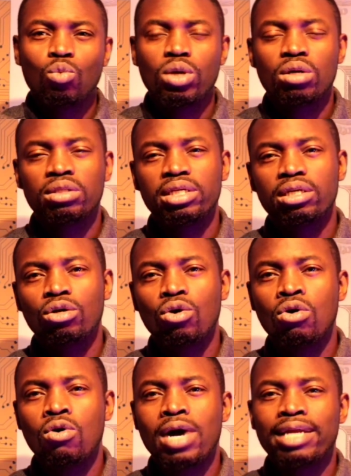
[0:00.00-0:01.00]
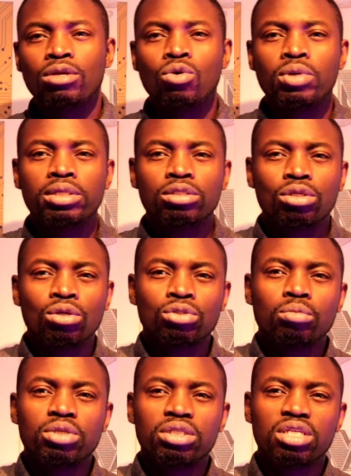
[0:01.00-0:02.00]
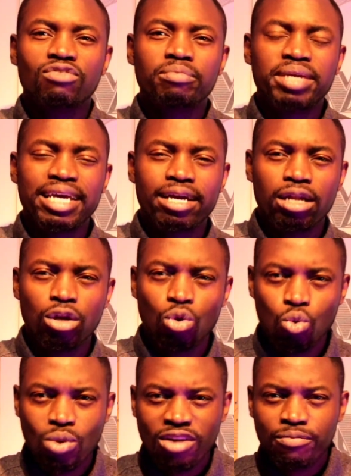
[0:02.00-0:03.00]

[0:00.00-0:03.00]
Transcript: we all think, oh, I know it, or somebody's giving me a clue.